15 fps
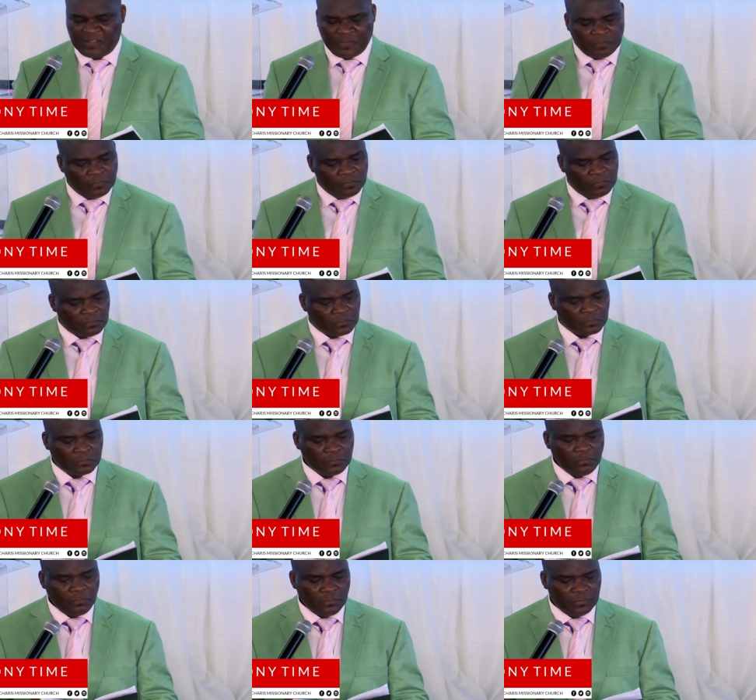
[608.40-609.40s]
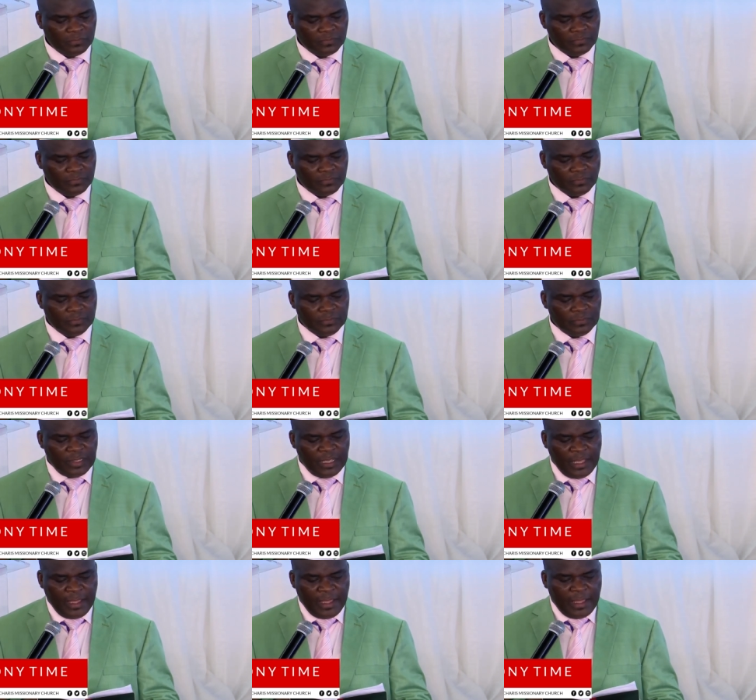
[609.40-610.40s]

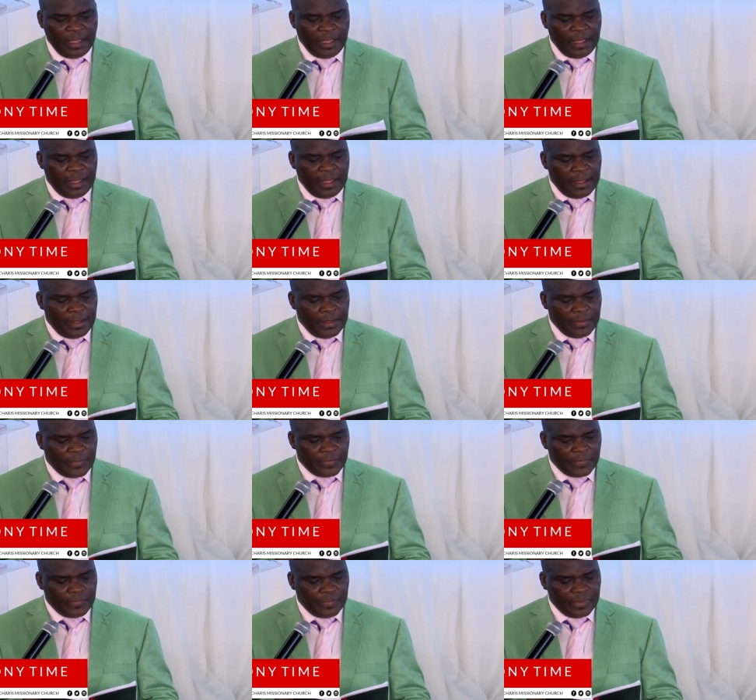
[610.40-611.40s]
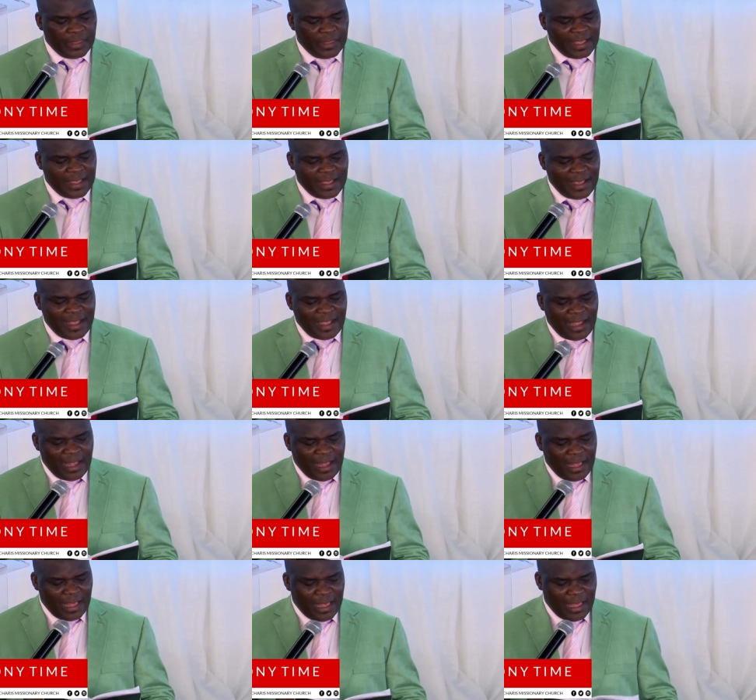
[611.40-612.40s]
beijing for personal business
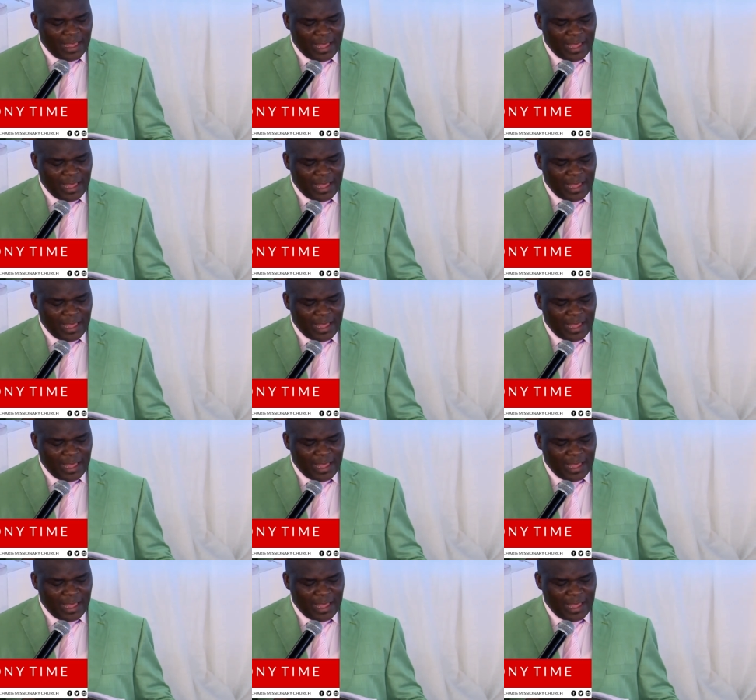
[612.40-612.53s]
I